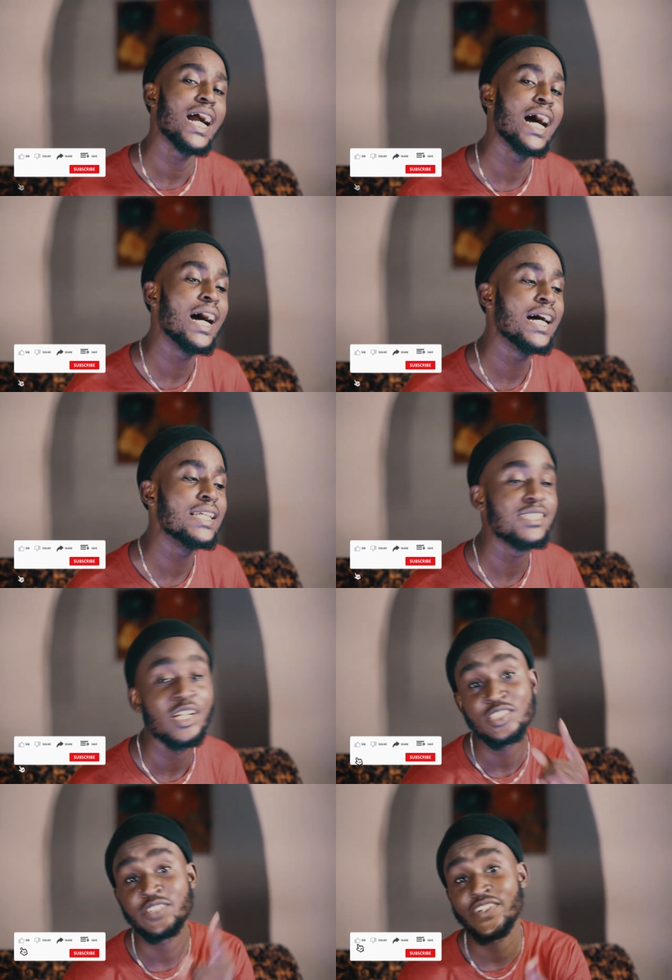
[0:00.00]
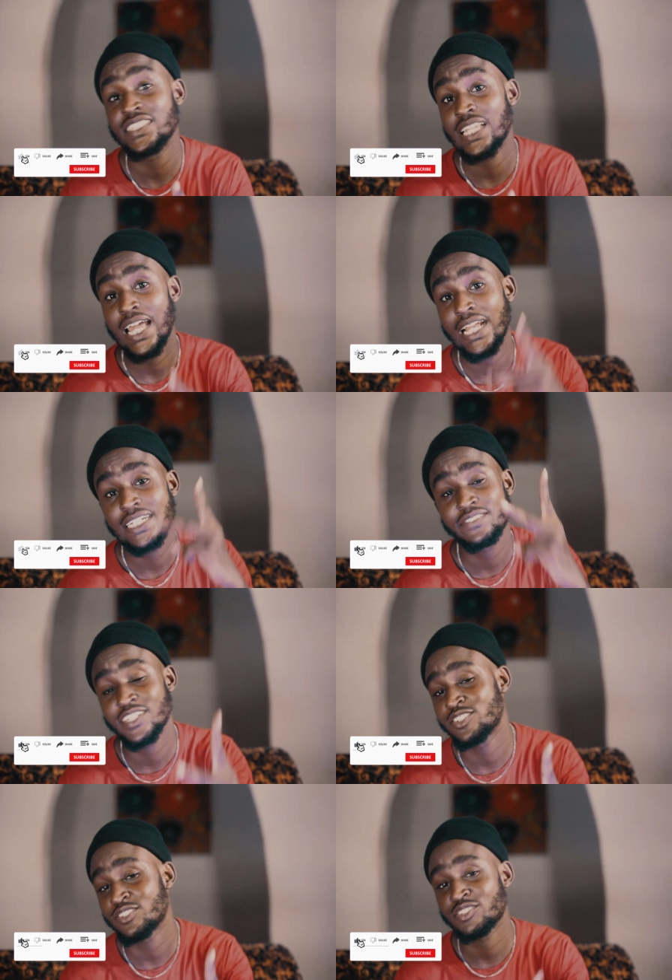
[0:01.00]
And don't forget to like, don't
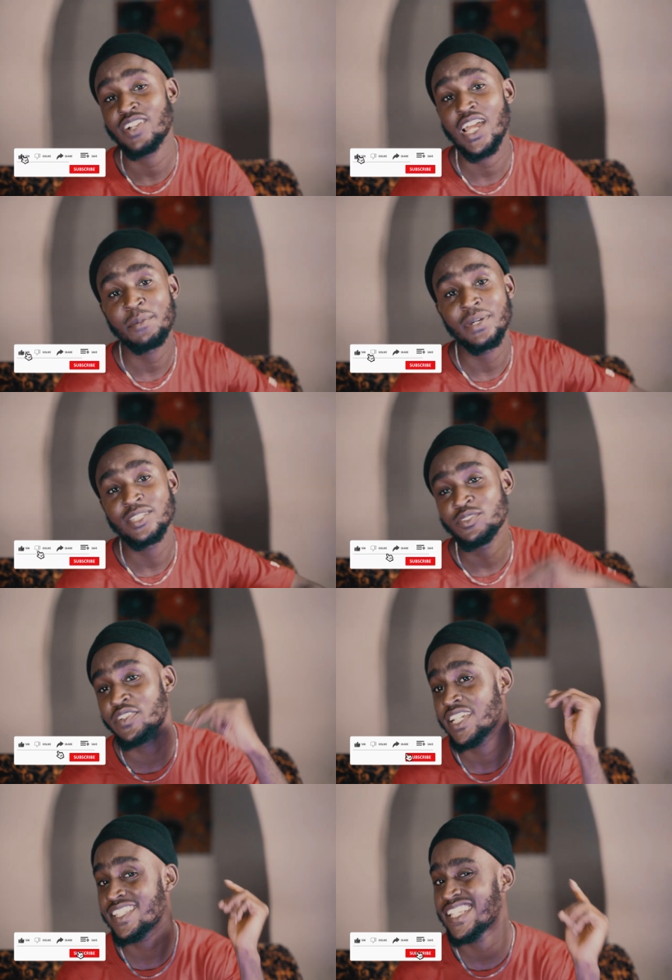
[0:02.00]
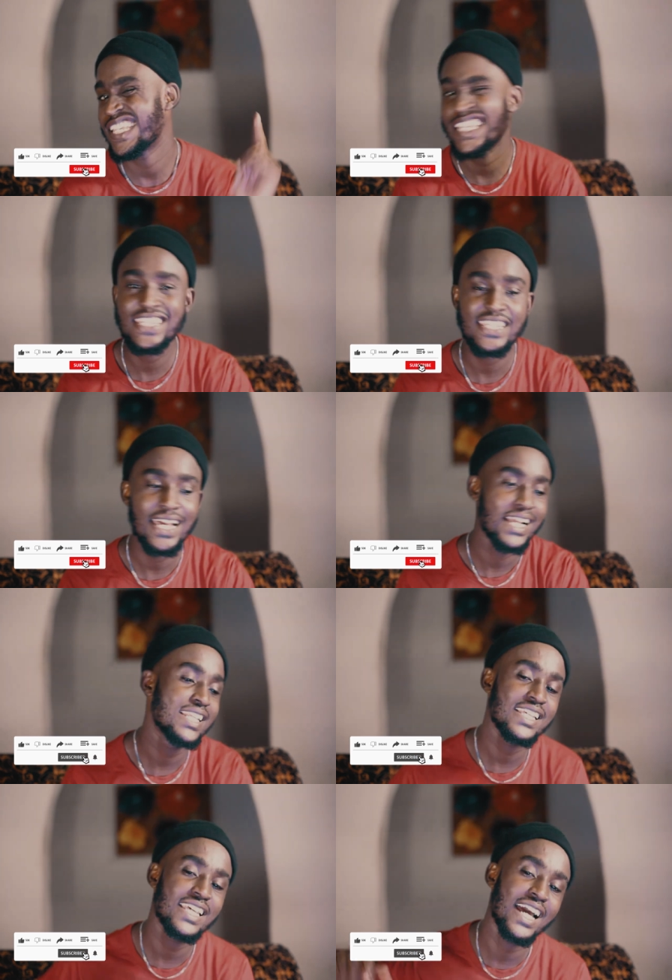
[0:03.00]
forget to subscribe, and don't forget to eat and
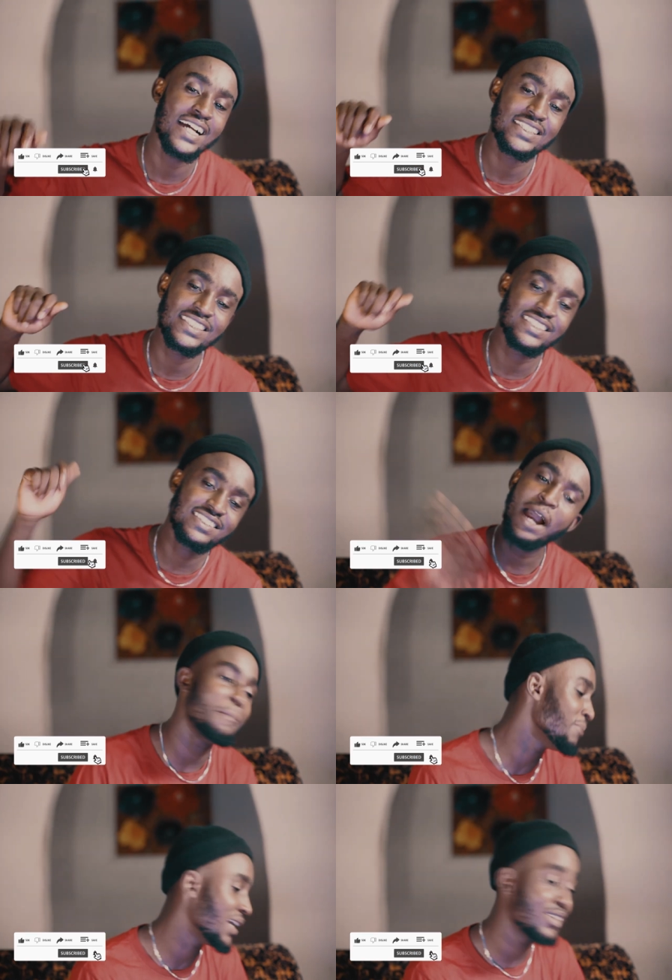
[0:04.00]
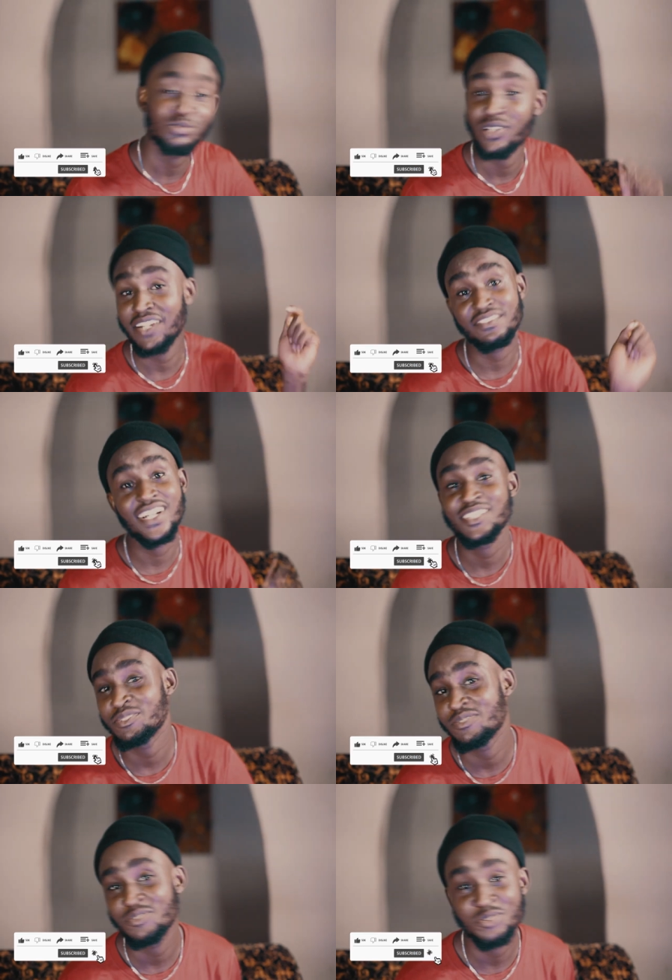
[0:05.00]
click and jam and whatever
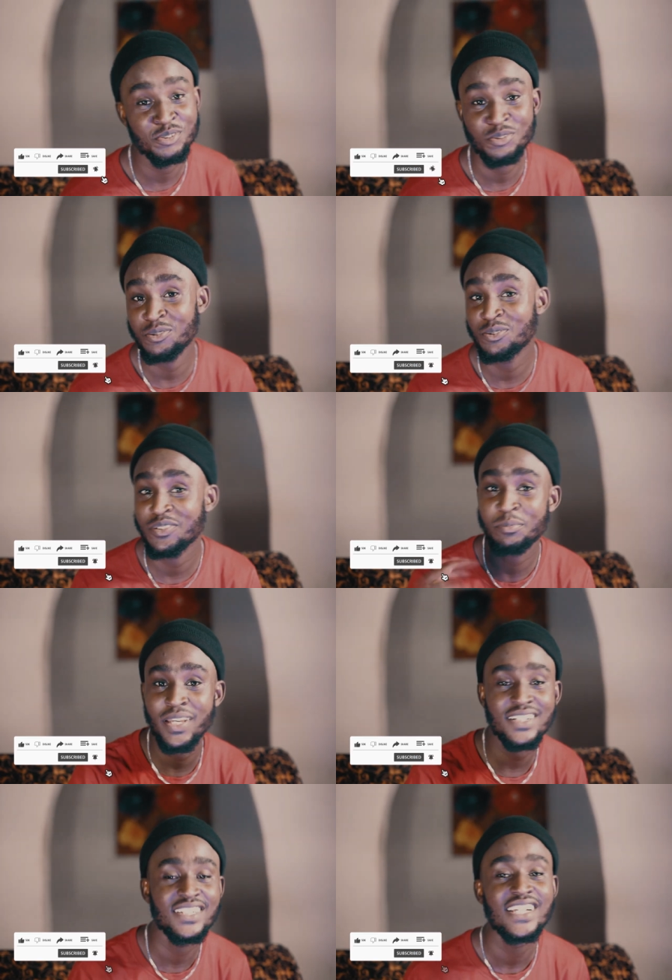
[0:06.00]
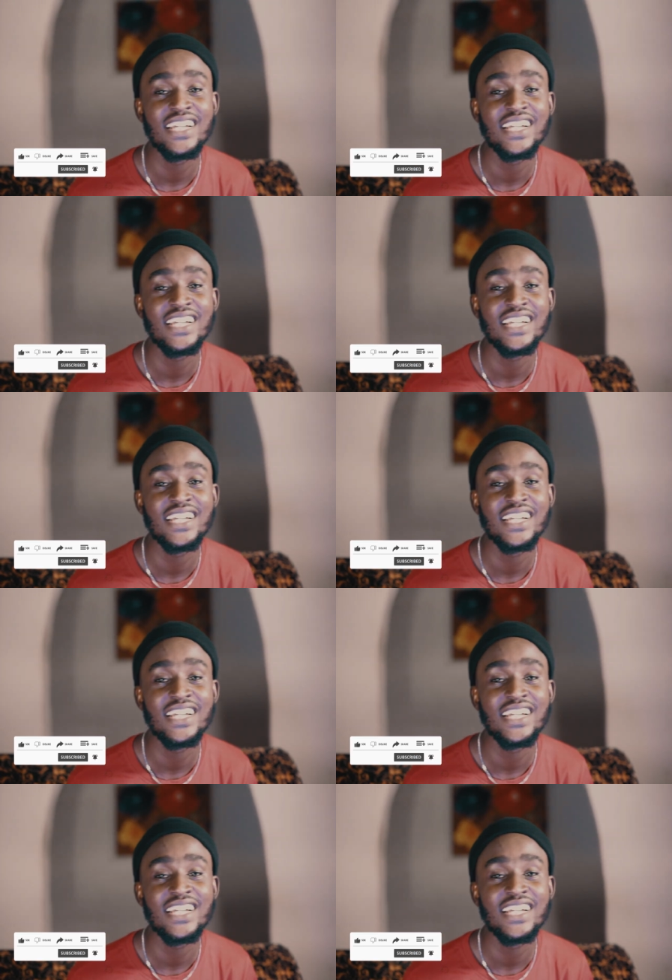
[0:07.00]
you want to do to the bell